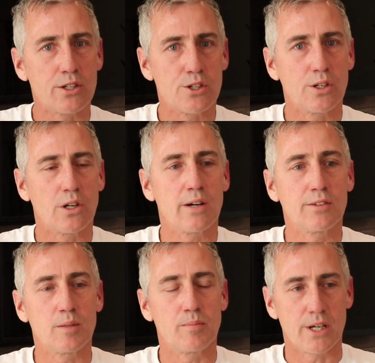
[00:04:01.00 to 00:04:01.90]
issue
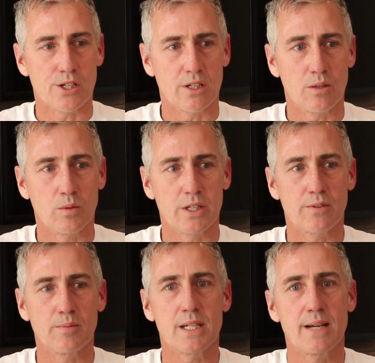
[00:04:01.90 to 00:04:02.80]
of depression, which
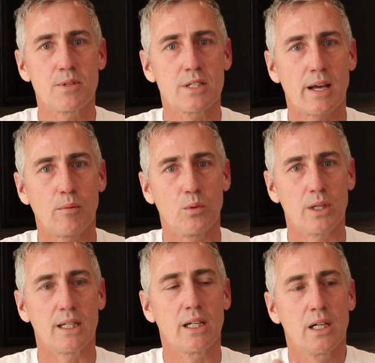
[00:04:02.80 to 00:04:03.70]
from time to time
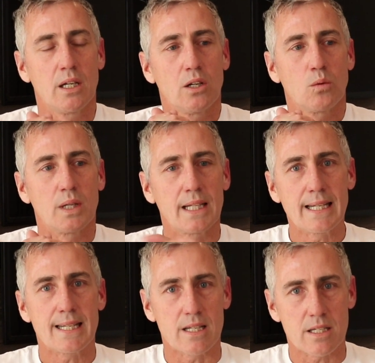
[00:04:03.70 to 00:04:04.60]
will
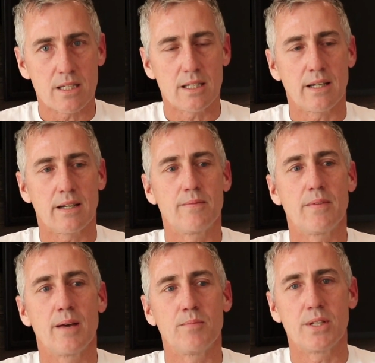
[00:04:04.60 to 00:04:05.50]
hit us
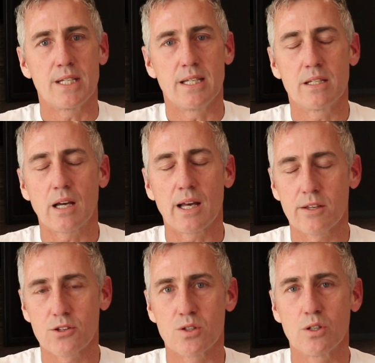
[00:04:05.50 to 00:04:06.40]
amputees.
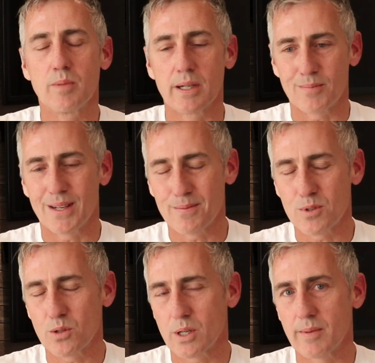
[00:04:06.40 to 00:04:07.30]
Others do, but I'm
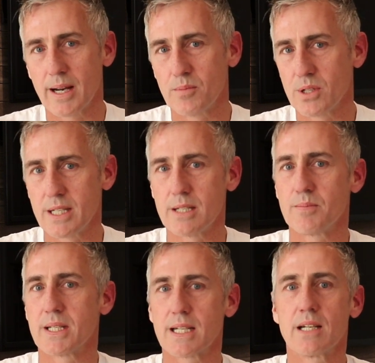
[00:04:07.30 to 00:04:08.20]
talking about amputees in
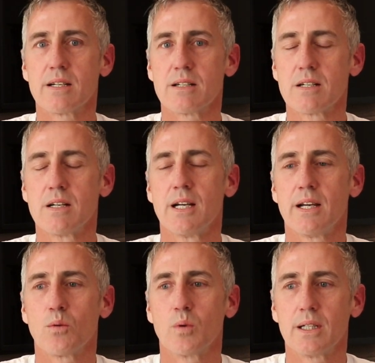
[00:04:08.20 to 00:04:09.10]
particular now.
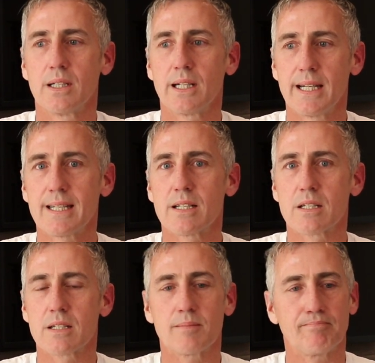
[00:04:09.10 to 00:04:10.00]
Will hit
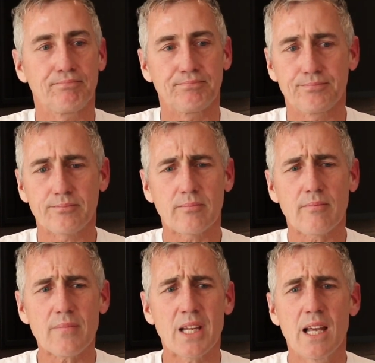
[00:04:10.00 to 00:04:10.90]
us.
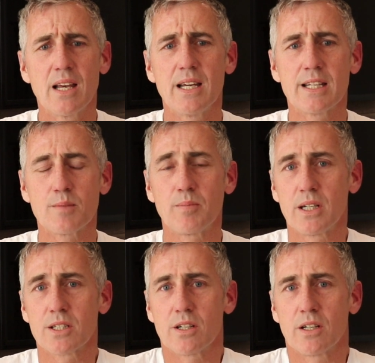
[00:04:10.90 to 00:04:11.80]
It's a
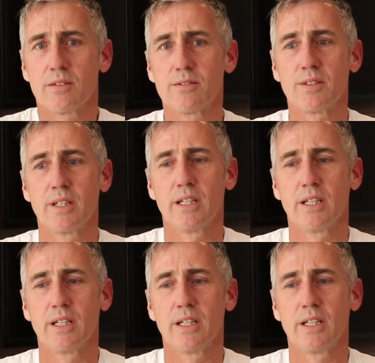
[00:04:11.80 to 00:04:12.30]
part of